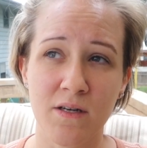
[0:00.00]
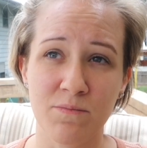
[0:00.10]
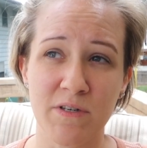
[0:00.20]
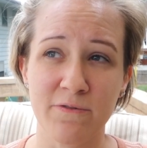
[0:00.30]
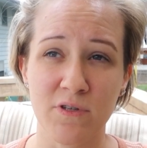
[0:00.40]
can
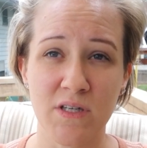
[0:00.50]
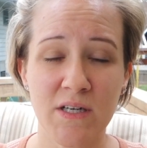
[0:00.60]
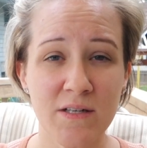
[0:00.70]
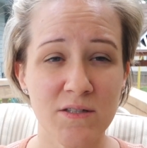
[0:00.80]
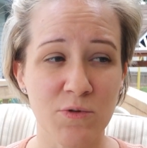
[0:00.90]
be for the
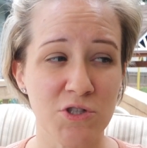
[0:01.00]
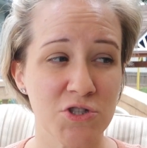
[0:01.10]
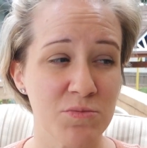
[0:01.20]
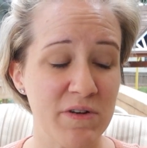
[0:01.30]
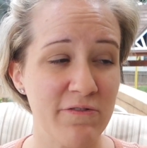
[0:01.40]
kids, which
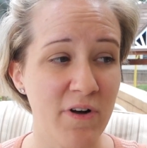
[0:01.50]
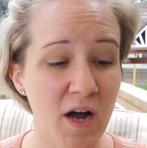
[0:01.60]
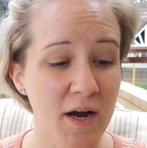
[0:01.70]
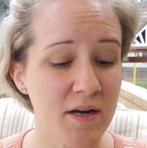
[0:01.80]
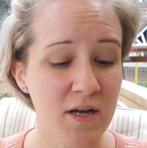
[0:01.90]
should be
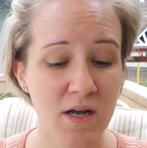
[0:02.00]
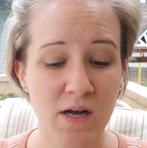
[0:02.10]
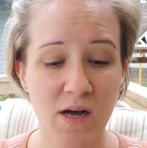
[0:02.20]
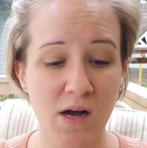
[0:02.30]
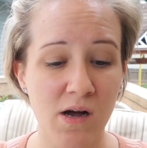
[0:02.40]
fine.
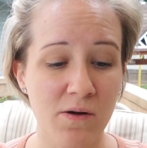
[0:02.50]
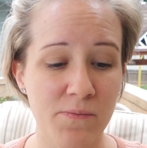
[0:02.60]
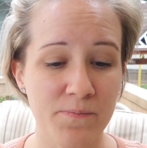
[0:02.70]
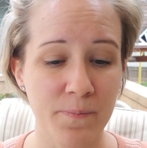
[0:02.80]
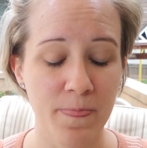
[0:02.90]

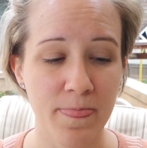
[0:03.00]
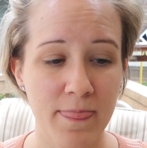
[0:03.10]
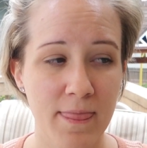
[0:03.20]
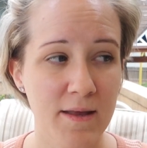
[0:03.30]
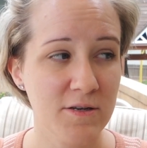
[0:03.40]

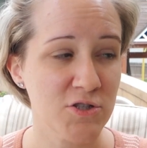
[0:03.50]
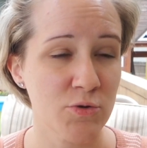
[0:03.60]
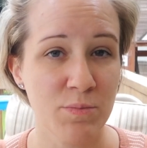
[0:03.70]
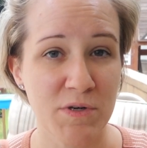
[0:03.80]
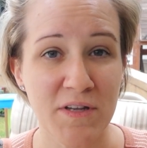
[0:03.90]

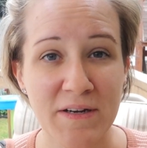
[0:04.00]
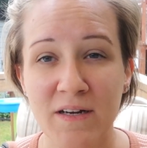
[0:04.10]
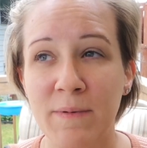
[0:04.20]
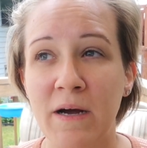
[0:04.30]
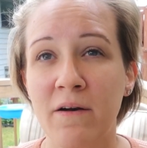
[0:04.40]
So we've been
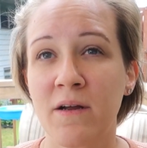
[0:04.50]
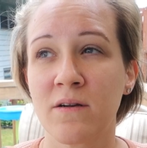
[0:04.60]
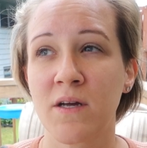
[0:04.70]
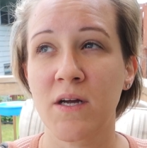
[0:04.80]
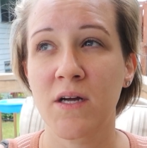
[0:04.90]
thinking about it,
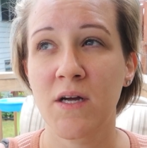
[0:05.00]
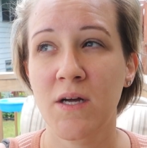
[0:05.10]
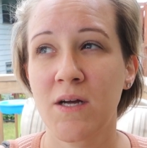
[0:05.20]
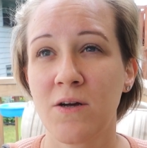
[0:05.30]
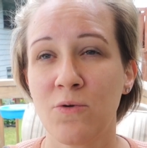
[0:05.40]
and like
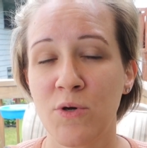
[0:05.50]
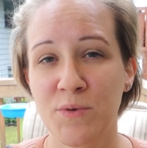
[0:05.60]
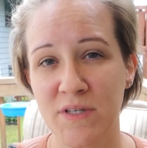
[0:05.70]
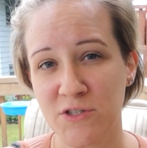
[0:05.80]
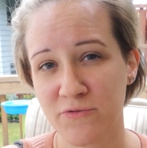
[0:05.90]
we
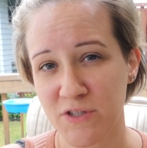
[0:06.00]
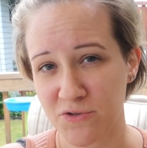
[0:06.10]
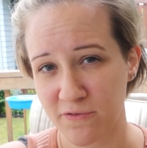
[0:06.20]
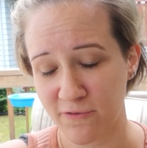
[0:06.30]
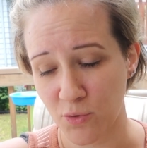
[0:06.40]
would need to
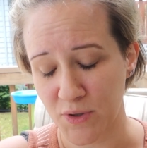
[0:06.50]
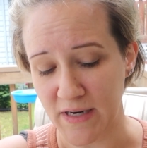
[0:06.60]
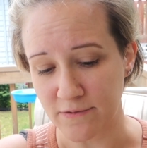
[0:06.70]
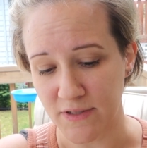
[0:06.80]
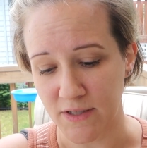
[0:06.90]
redo the floor
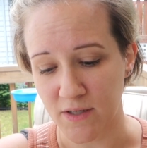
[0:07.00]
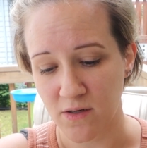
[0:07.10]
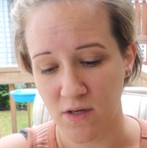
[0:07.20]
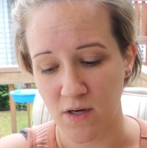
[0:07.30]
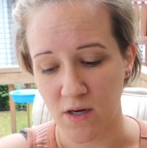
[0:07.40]
down there,
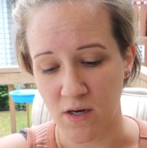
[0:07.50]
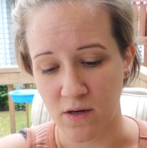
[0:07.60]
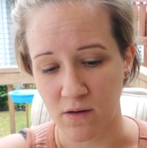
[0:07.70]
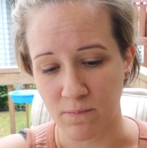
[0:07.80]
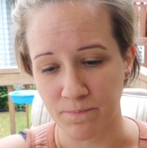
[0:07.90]

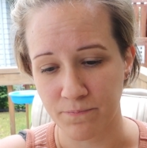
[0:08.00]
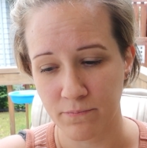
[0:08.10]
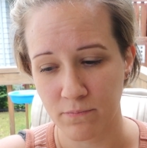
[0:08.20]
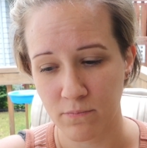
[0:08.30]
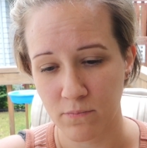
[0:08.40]

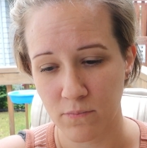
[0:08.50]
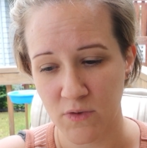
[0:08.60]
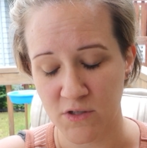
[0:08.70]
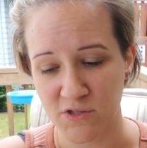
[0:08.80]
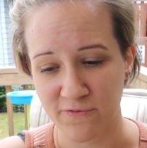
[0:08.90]

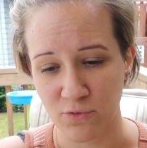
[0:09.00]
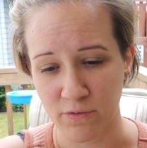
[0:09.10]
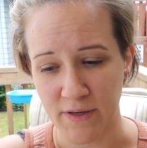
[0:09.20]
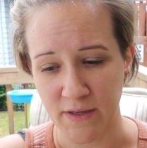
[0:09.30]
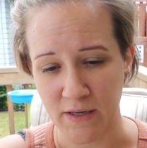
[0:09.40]
because the floor
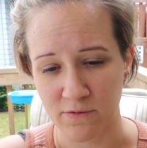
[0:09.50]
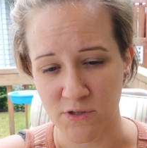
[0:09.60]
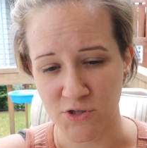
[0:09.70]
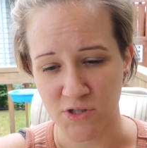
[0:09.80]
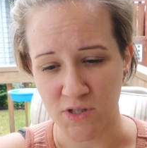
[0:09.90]
right now
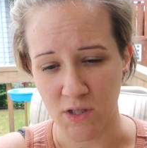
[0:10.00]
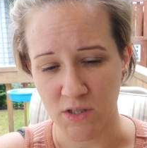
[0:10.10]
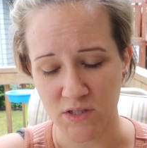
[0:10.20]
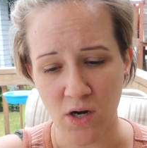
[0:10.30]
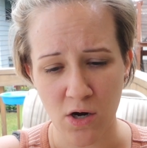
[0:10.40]
is just like,
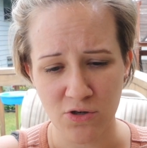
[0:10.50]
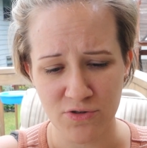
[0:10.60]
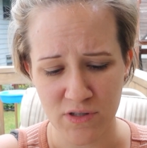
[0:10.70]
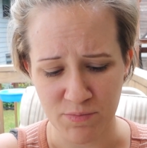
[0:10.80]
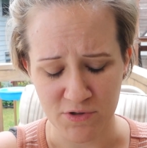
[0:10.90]
it's
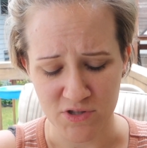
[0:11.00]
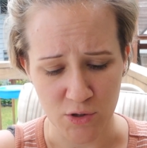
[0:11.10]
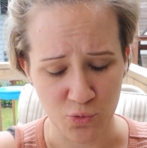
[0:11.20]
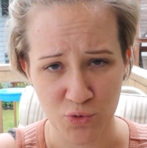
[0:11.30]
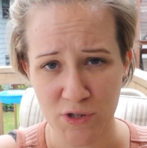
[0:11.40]
concrete, but there's
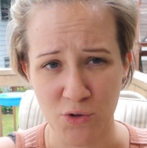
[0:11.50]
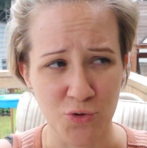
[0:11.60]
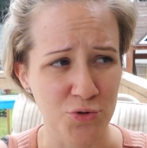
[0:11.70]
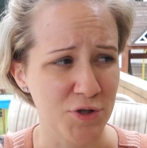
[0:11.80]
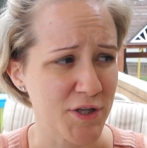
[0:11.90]
like a really
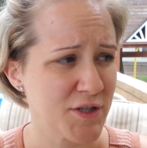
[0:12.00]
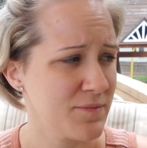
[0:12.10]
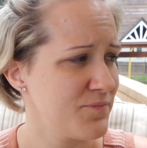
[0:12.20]
old like